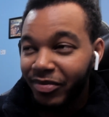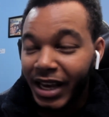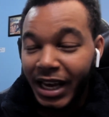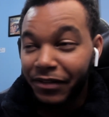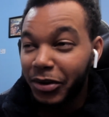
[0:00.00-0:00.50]

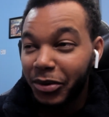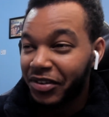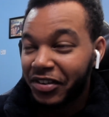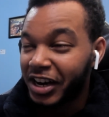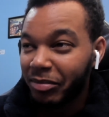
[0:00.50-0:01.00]

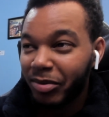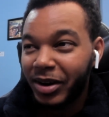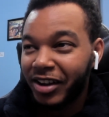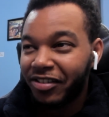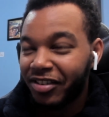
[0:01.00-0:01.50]
Everyone's
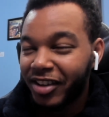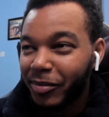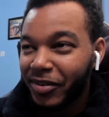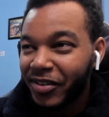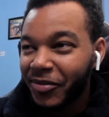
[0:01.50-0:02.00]
compromised this
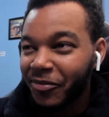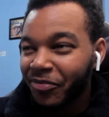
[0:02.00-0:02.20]
episode.